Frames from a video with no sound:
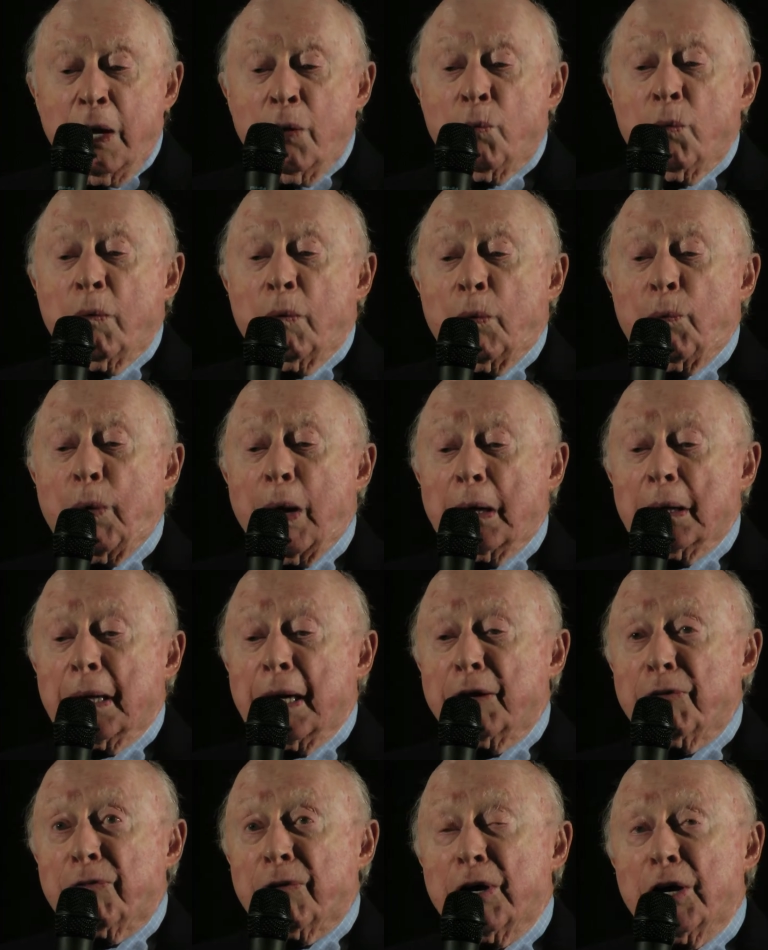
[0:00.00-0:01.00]
Well,
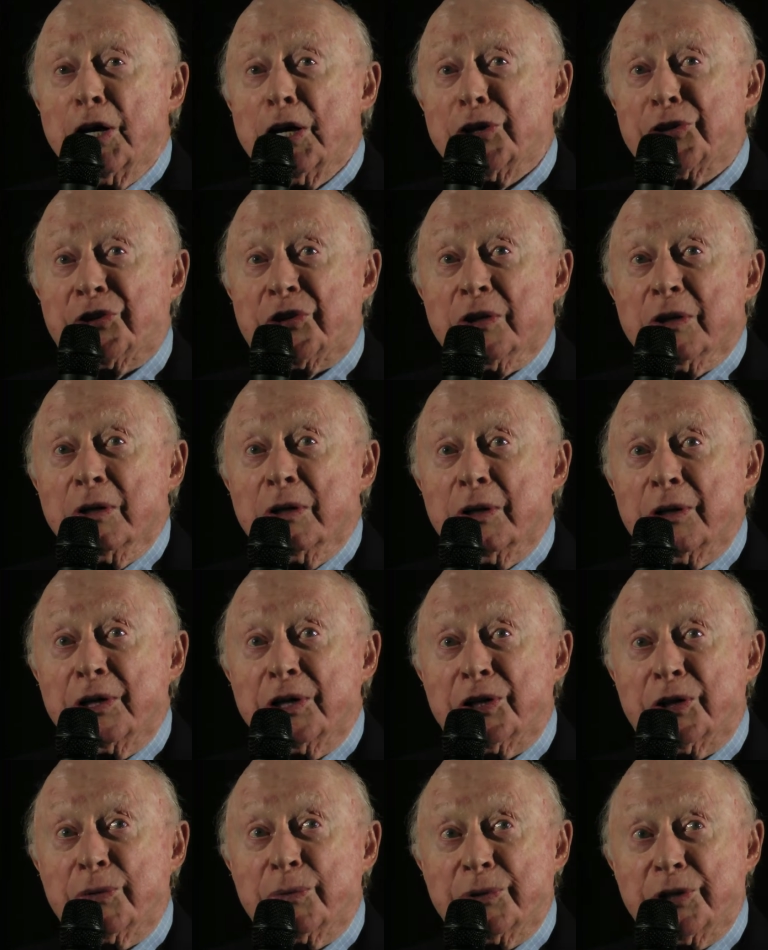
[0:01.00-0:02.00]
at rehearsal,
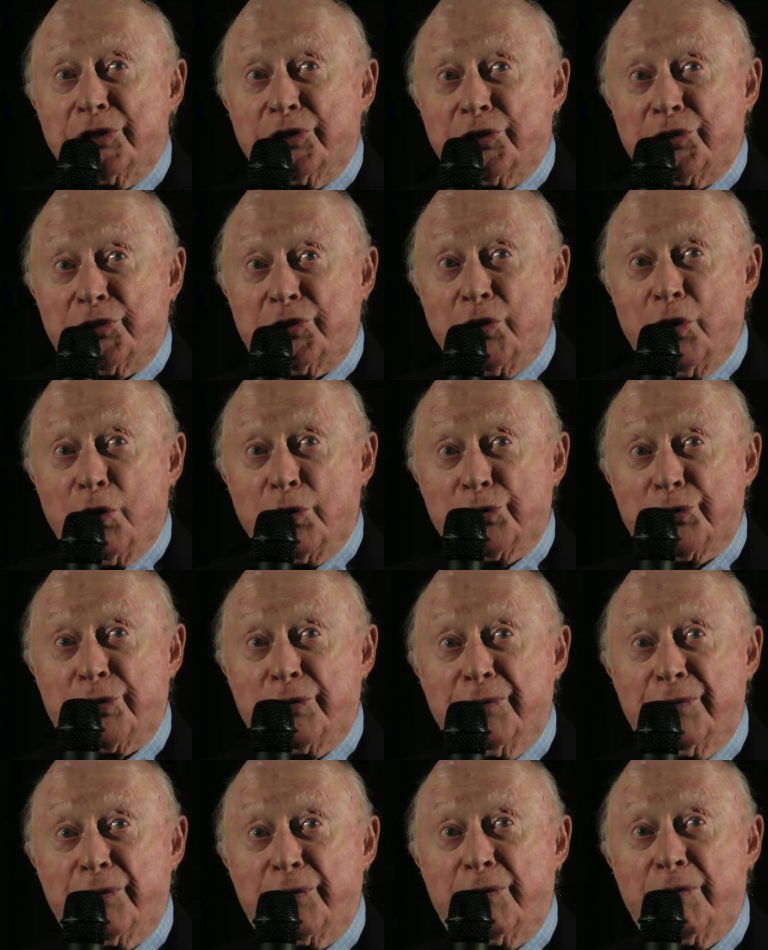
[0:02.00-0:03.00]
this was a source
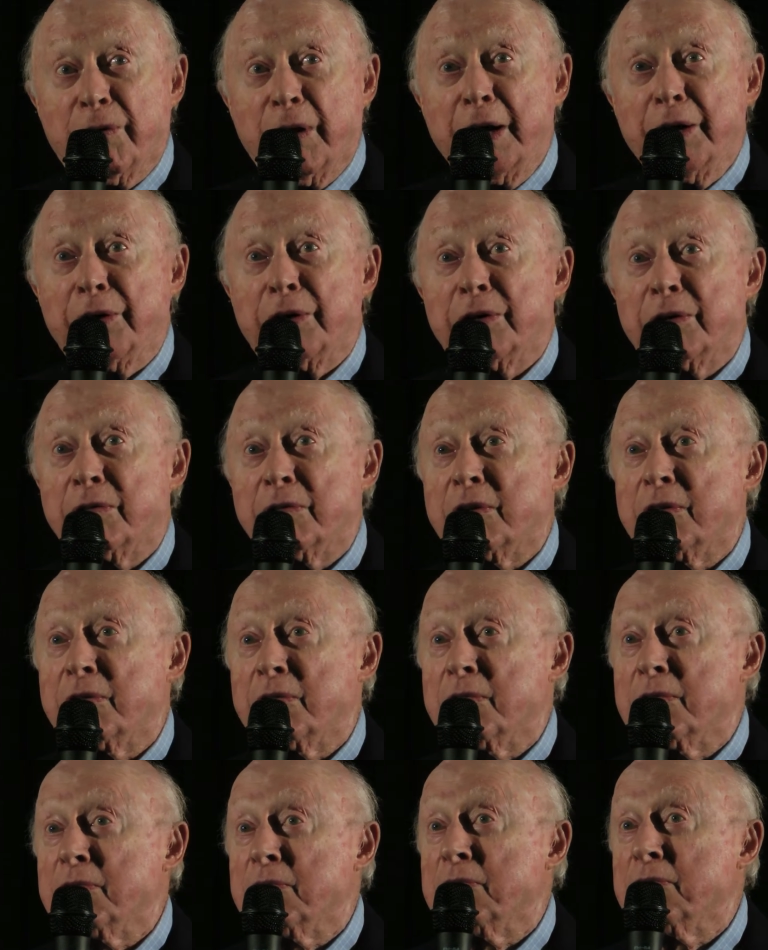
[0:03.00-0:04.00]
of great
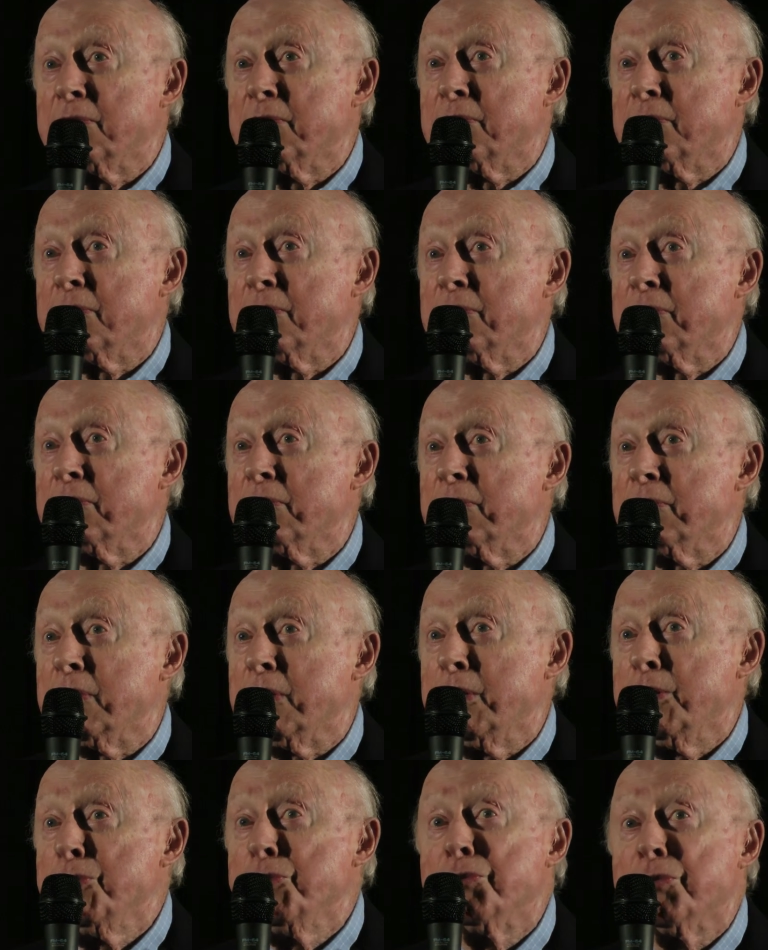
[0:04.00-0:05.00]

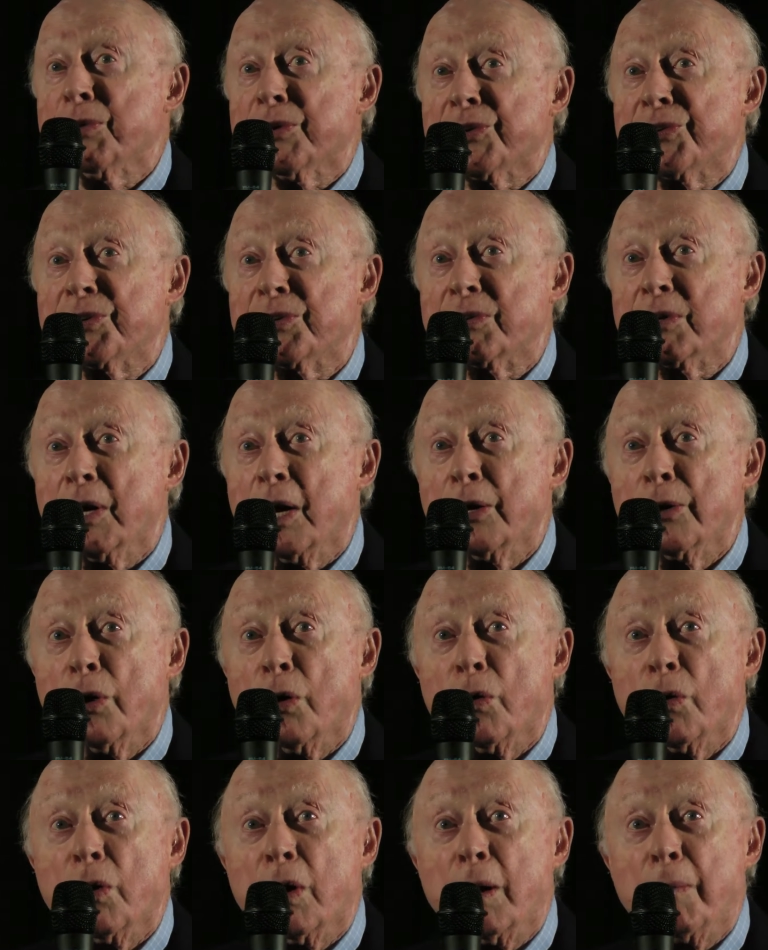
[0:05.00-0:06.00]
interest on
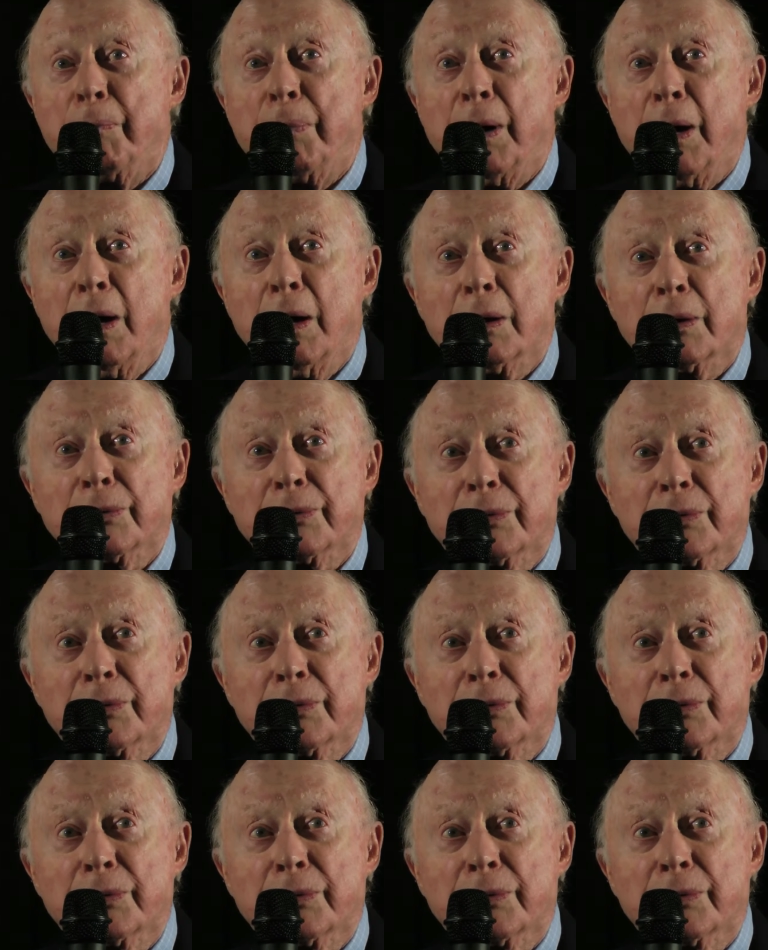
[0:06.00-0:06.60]
all our parts.